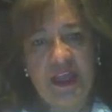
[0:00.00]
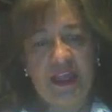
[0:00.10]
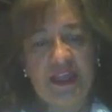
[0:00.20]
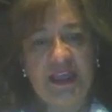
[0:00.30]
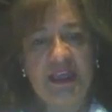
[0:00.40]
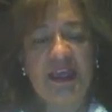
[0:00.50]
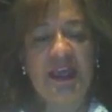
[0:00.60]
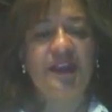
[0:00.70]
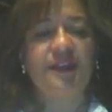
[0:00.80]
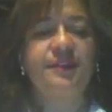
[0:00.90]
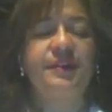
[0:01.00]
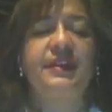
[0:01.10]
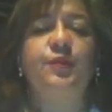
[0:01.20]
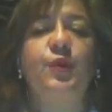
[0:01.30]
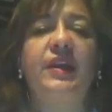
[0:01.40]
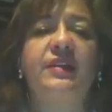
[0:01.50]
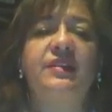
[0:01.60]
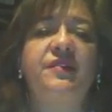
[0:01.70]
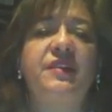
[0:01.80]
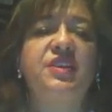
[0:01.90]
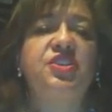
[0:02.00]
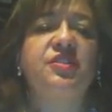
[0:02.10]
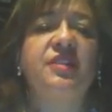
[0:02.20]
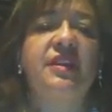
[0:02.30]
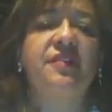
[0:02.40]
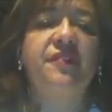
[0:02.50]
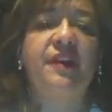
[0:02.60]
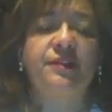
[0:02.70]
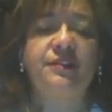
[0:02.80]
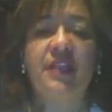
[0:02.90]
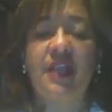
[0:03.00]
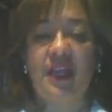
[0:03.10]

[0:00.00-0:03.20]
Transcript: Again, another quick definition that I found,